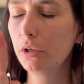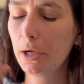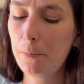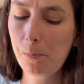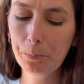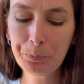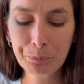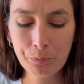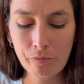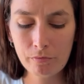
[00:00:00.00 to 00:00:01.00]
Okay,
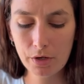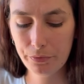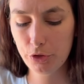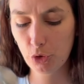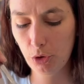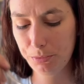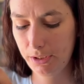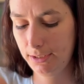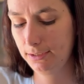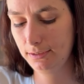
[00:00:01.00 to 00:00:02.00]
there's
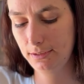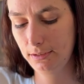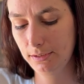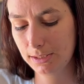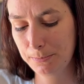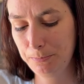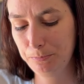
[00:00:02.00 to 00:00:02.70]
almond essence in this.